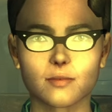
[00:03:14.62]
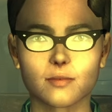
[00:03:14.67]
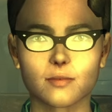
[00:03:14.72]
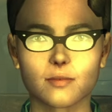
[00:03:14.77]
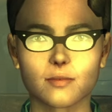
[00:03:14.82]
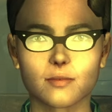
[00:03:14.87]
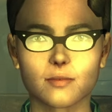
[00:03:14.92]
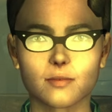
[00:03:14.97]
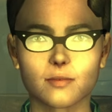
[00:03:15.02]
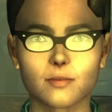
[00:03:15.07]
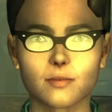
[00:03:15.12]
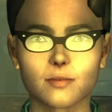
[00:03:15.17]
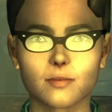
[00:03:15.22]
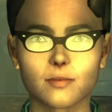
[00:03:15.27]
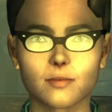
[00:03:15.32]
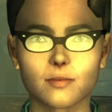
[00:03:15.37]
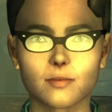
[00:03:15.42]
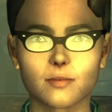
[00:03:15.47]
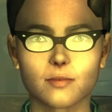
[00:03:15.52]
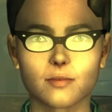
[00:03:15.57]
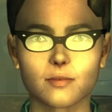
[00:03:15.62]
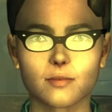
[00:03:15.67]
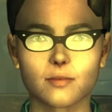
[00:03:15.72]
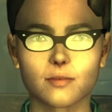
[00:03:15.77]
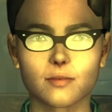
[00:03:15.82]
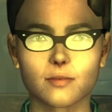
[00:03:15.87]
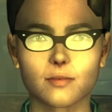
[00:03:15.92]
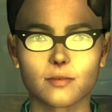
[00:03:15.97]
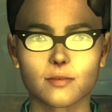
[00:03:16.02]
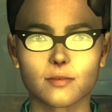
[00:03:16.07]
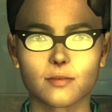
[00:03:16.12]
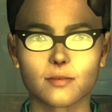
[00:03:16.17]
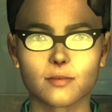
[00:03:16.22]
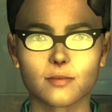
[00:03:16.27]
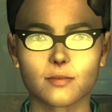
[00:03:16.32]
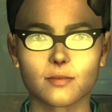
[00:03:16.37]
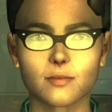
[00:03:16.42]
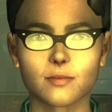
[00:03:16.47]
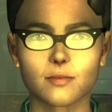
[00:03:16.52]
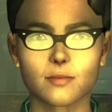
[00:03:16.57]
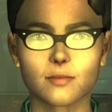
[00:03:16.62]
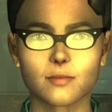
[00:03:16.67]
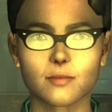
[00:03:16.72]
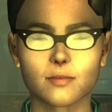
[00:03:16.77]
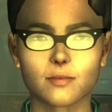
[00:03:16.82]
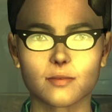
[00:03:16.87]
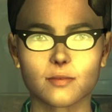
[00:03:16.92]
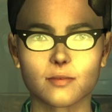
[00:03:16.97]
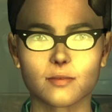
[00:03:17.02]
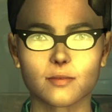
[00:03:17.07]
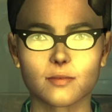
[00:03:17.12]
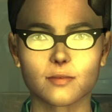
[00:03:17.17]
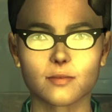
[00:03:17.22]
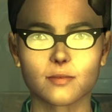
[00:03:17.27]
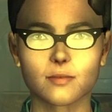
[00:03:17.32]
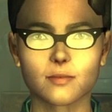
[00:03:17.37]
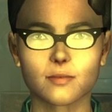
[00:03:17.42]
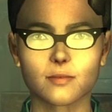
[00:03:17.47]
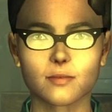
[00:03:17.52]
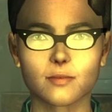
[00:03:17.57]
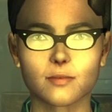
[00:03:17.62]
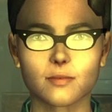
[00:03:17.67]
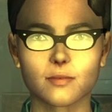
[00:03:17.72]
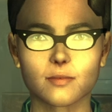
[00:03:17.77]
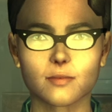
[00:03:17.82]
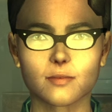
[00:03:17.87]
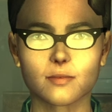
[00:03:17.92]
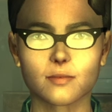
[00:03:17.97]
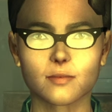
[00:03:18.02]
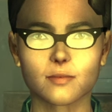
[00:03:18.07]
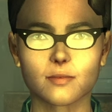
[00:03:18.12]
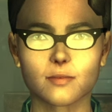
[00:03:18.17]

Nobody speaks.